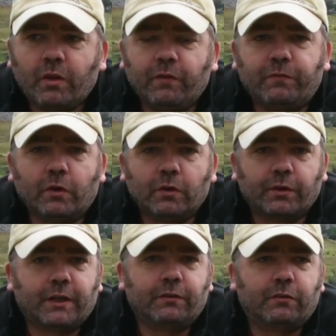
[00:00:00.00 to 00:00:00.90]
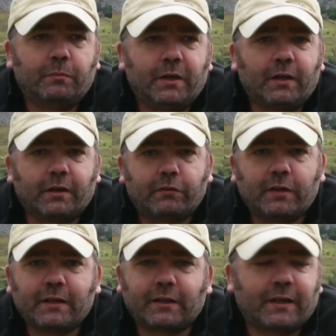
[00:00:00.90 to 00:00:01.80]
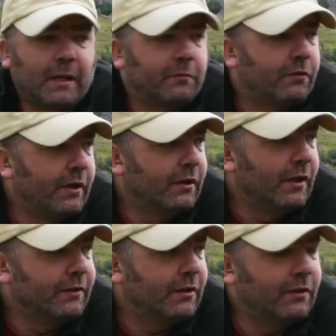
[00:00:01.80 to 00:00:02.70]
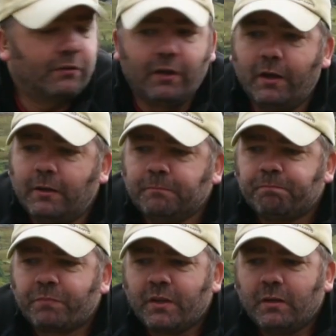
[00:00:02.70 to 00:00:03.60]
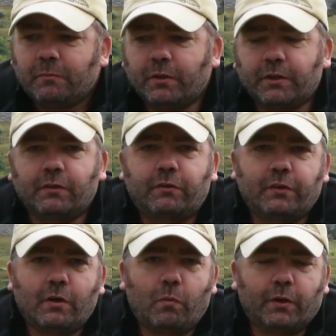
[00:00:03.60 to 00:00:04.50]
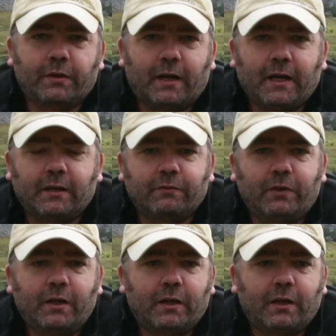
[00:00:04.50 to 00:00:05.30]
if you're looking to be in a static campsite like this, but you still want to have